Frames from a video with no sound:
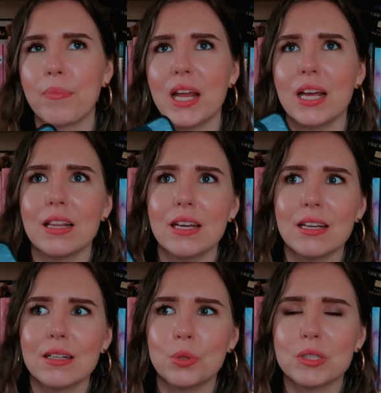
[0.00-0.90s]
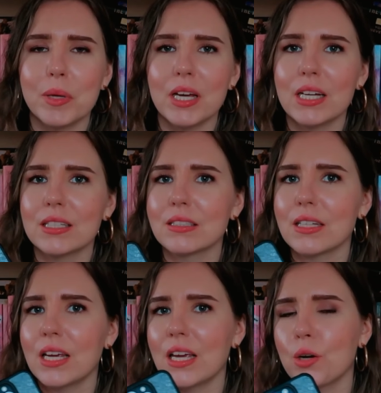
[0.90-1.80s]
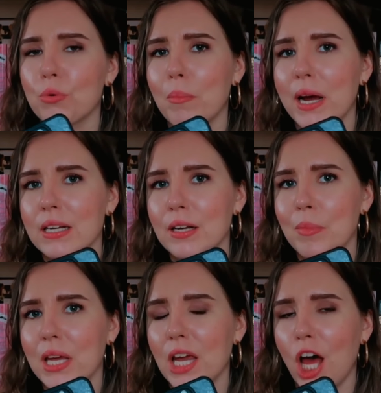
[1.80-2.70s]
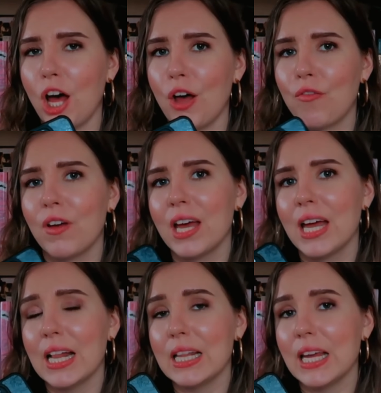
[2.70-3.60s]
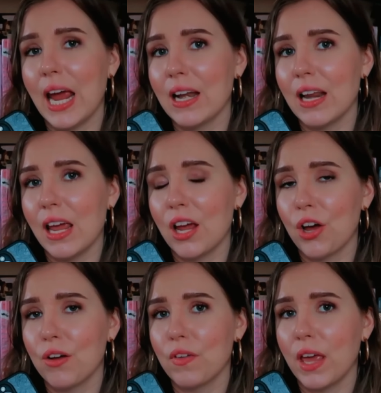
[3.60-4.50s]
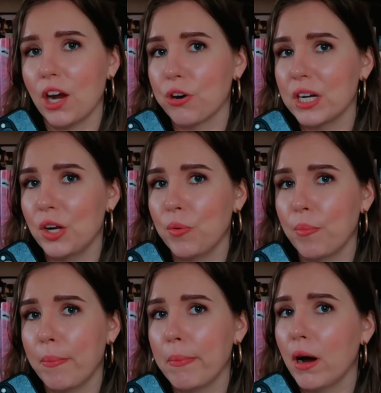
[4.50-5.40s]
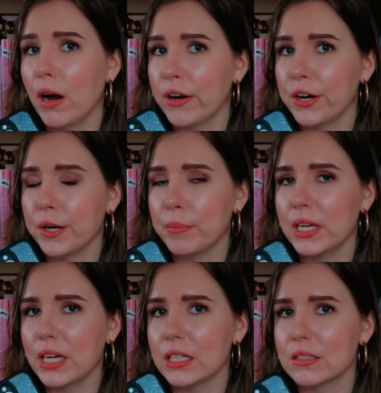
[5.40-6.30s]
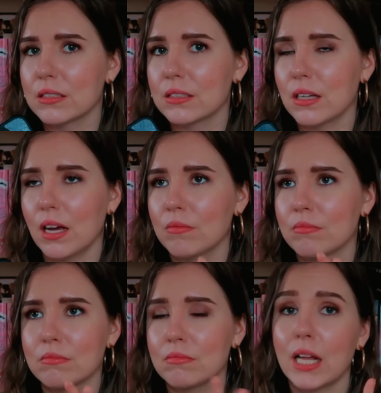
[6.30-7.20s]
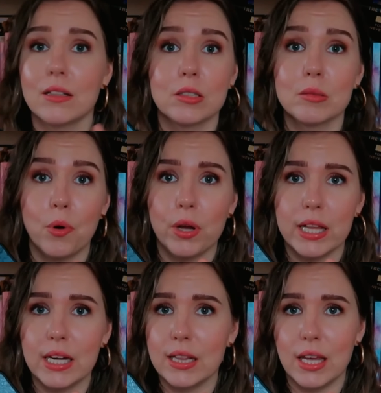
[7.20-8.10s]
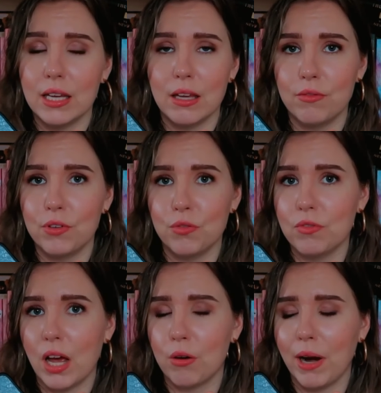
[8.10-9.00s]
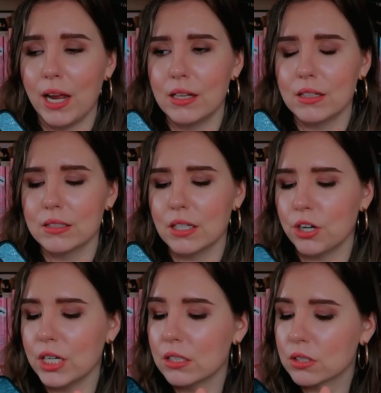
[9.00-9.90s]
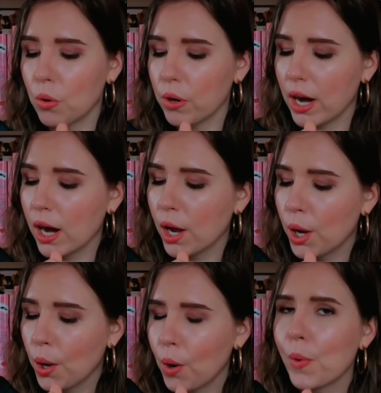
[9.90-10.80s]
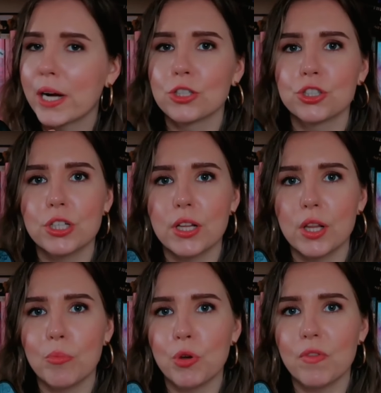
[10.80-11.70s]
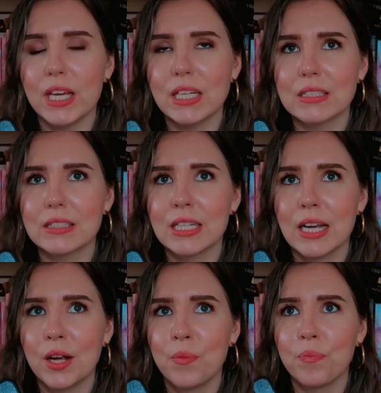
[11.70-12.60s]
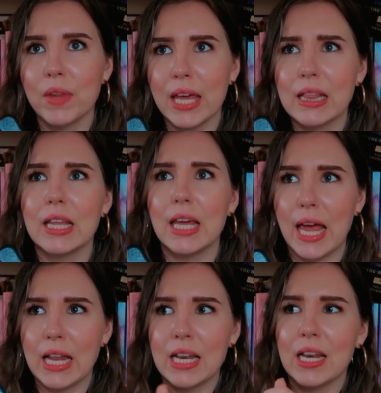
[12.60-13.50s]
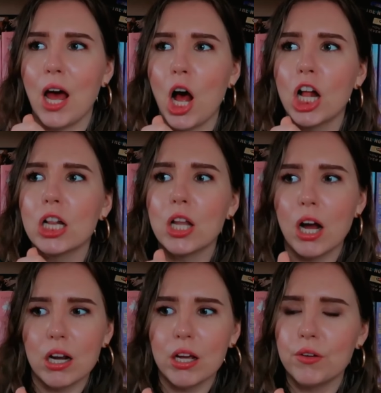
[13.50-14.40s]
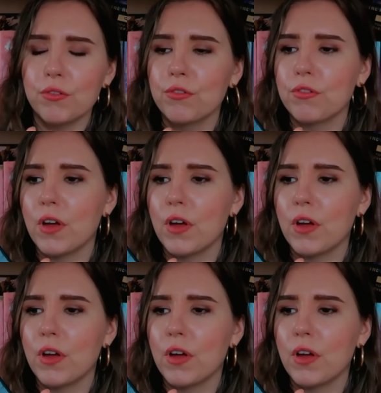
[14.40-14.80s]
And I think it was because it reminded me of the ending of Harry Potter, because, not to spoil anything if you've not read the series or watched the movies, in the end, a lot of